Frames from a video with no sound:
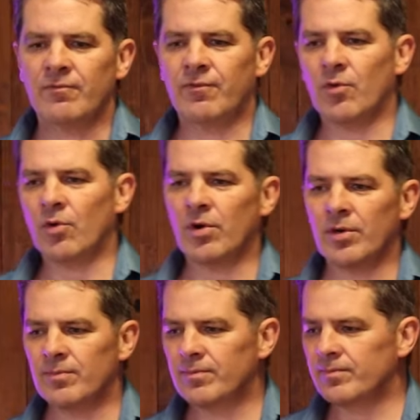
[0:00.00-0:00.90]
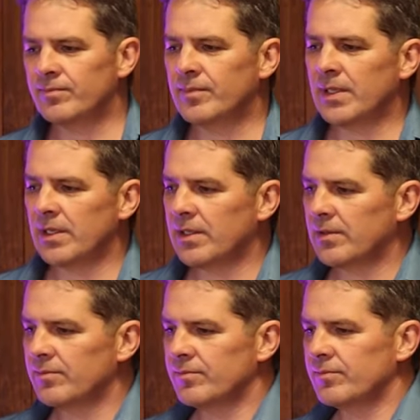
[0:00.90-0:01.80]
for, uh,
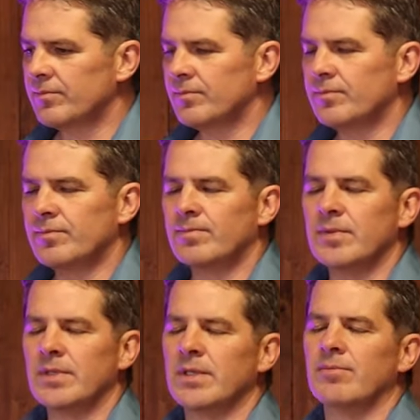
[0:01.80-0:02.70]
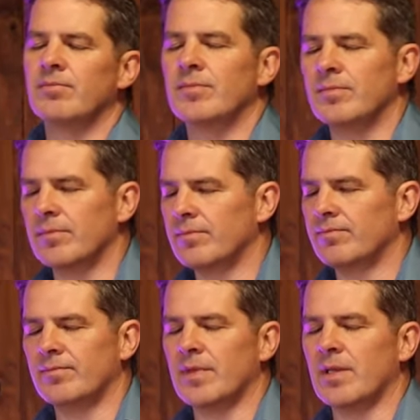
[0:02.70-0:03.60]
in,
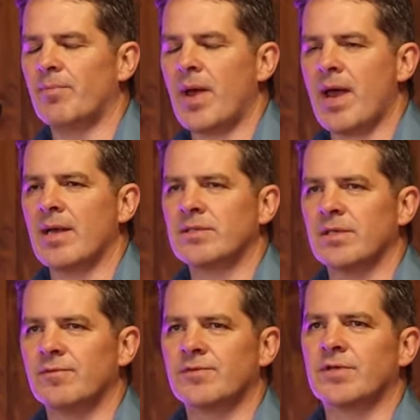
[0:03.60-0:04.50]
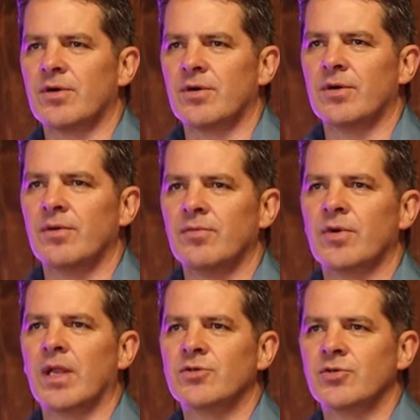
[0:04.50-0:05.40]
in the past, of certain
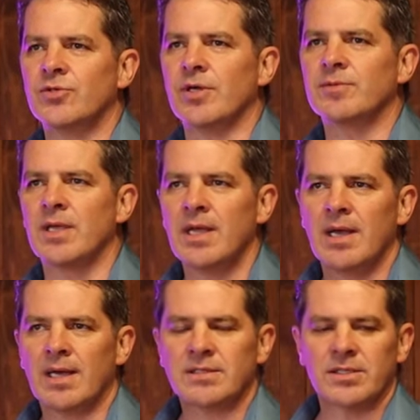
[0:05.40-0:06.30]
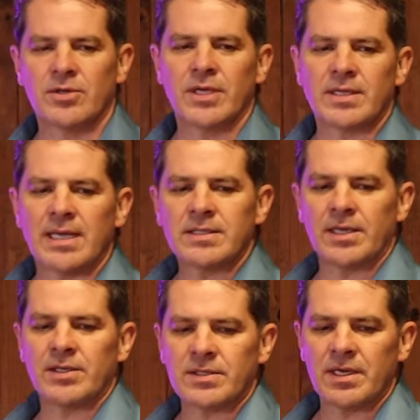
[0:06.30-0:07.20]
relationships. I still get that
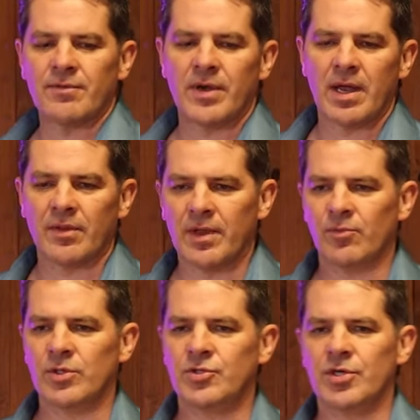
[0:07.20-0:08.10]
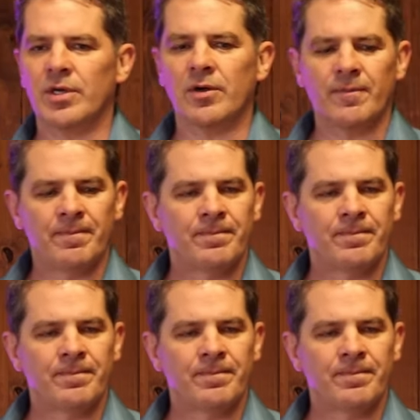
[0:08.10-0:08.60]
tendency every now and then with Jill.